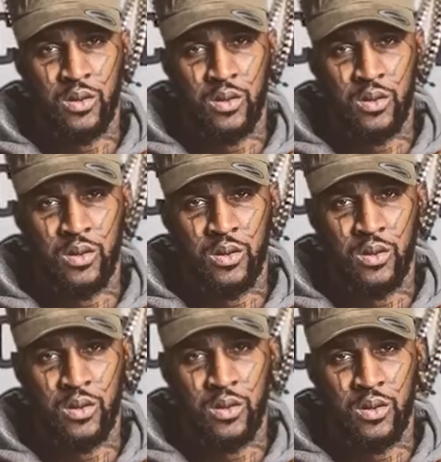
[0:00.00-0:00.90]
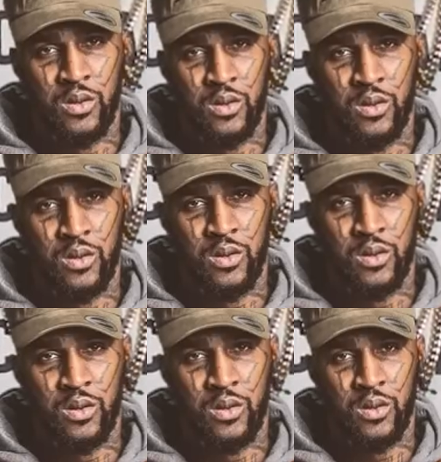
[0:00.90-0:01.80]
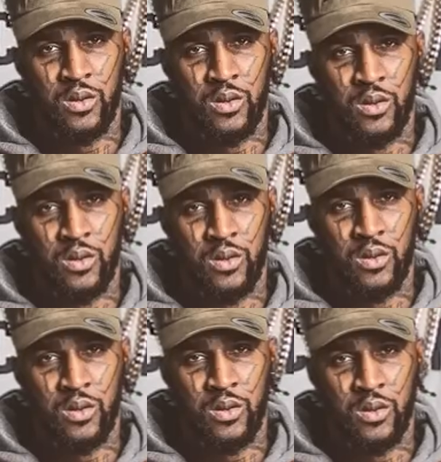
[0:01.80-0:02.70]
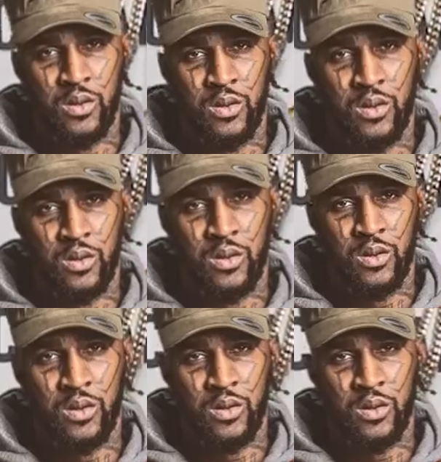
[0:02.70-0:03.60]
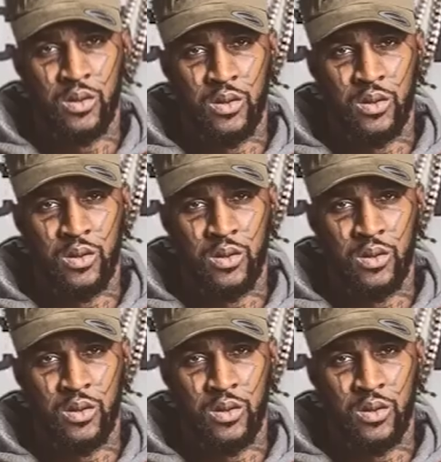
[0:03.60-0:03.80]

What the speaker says: (silent)